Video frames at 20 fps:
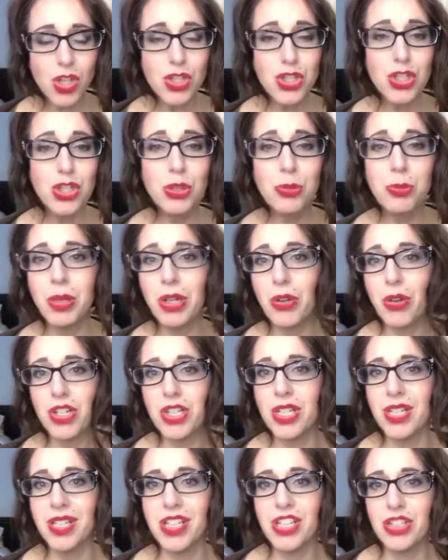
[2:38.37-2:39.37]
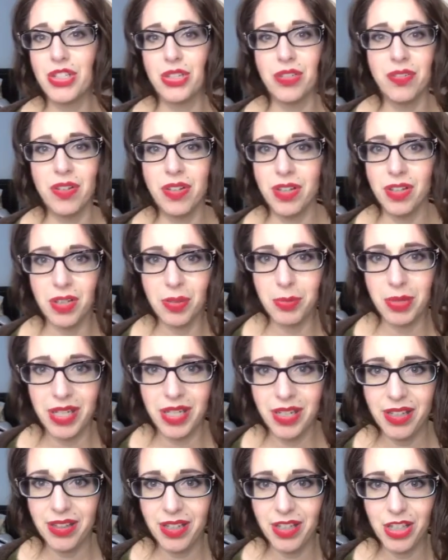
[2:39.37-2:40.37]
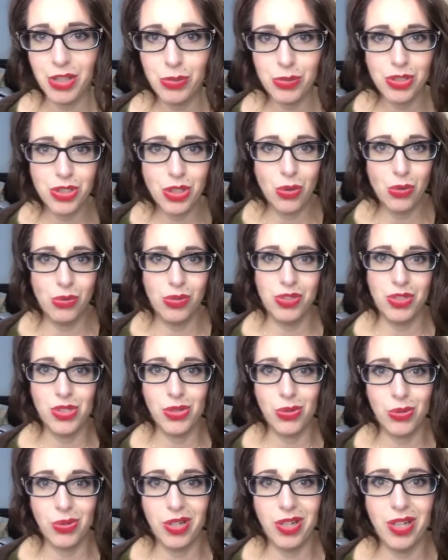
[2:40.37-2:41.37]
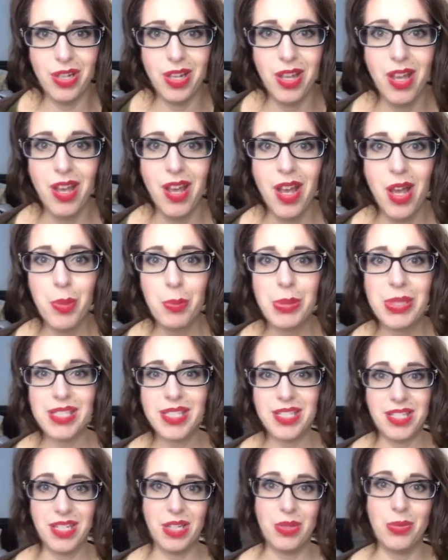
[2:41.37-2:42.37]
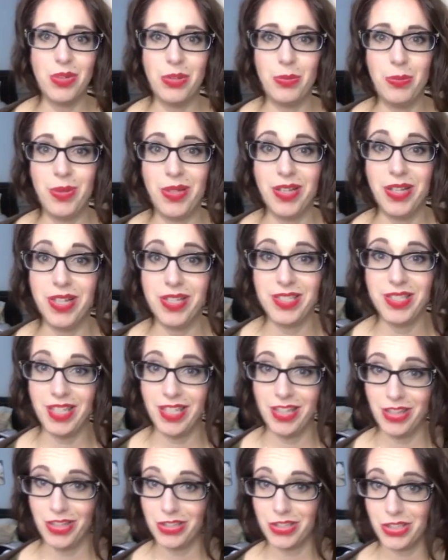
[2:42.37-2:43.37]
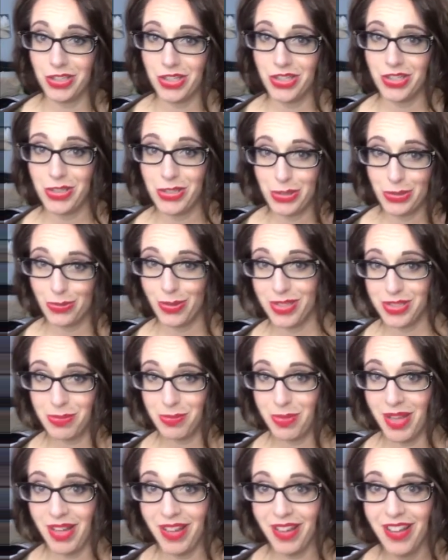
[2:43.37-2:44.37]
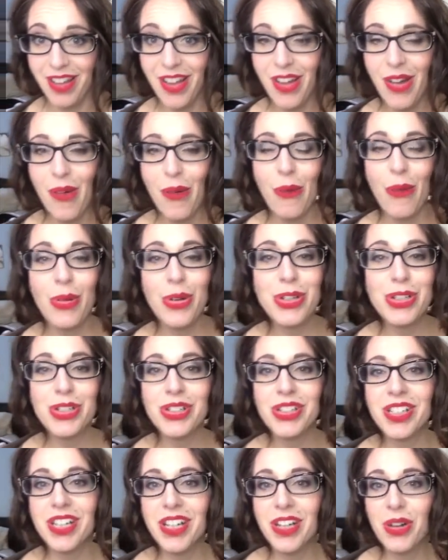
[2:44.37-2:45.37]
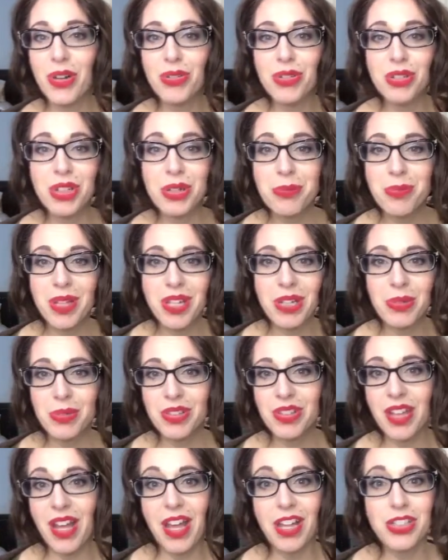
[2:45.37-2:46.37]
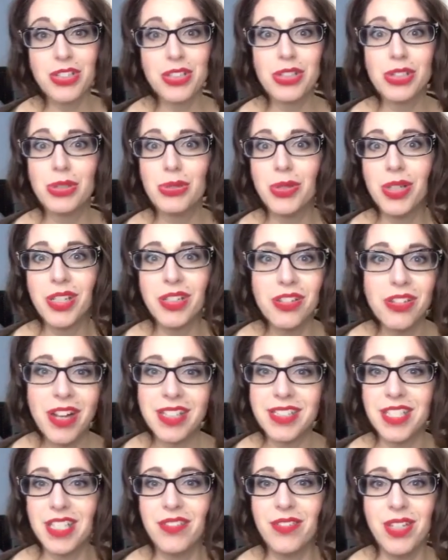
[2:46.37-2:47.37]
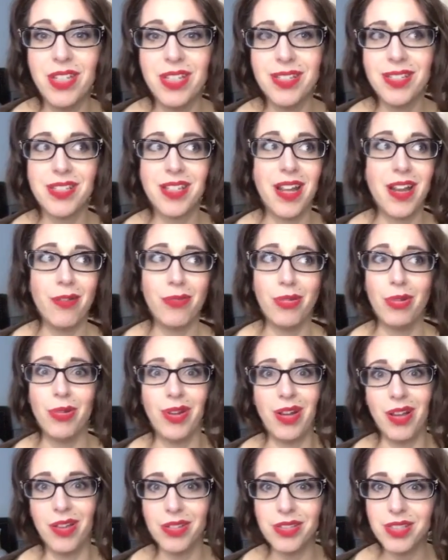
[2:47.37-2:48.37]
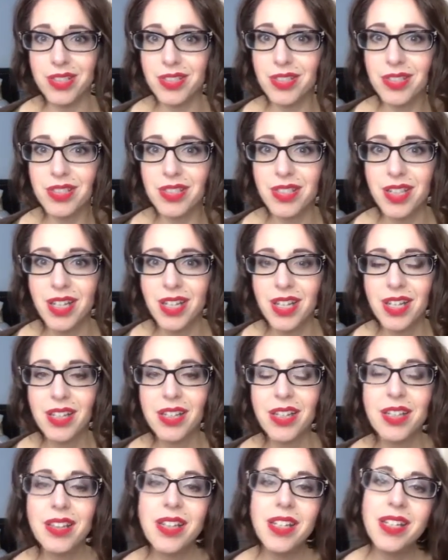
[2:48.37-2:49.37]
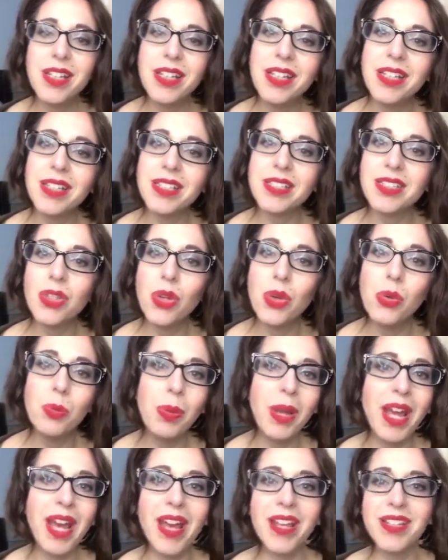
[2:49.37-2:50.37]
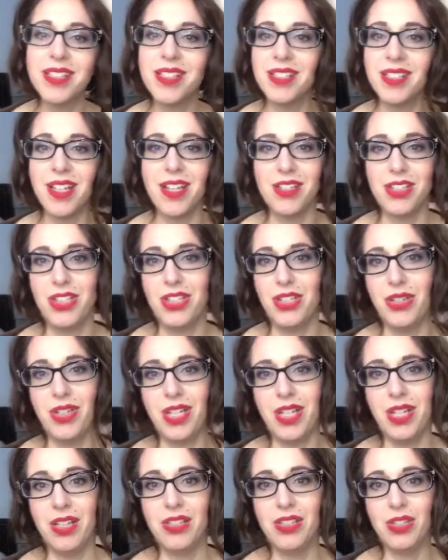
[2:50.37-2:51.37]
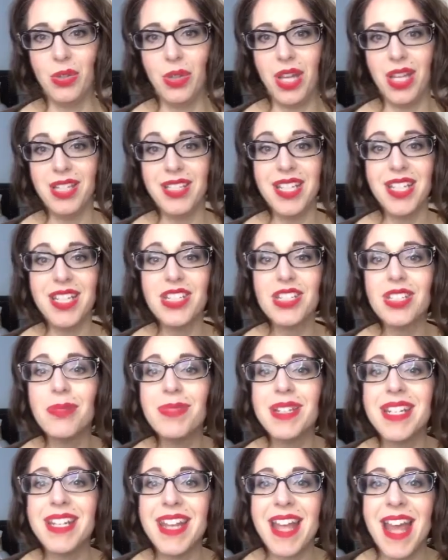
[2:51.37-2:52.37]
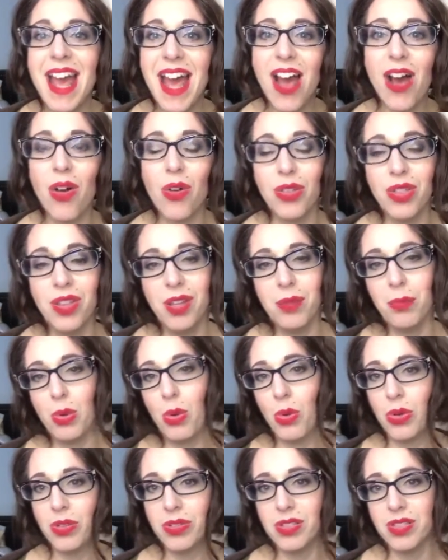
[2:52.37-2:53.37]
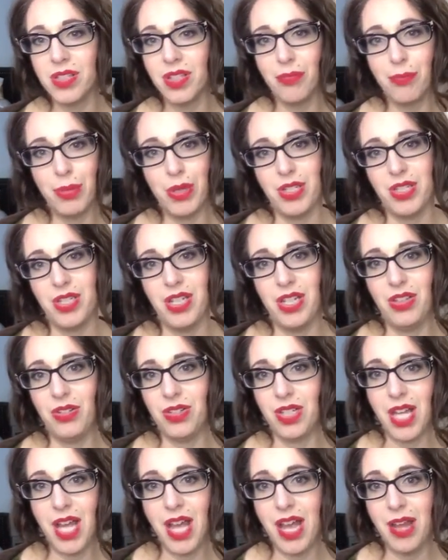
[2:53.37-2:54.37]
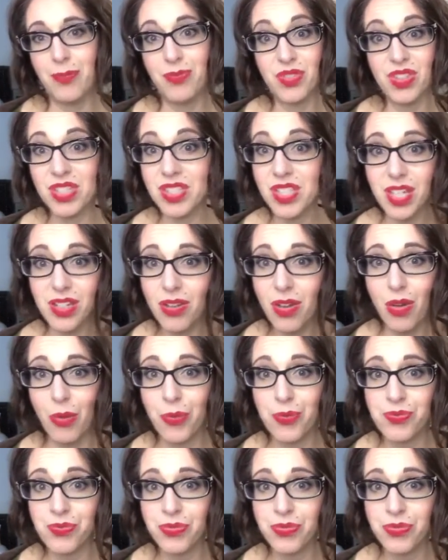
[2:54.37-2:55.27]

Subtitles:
Do you begrudgingly serve on a committee that you don't enjoy but stick with because it looks good on your resume? Or is your kid overcommitted with extracurricular activities because everyone else is? Like, ladies, don't pass this on to your kids, okay? Teach them now the importance of budgeting their time. Say no.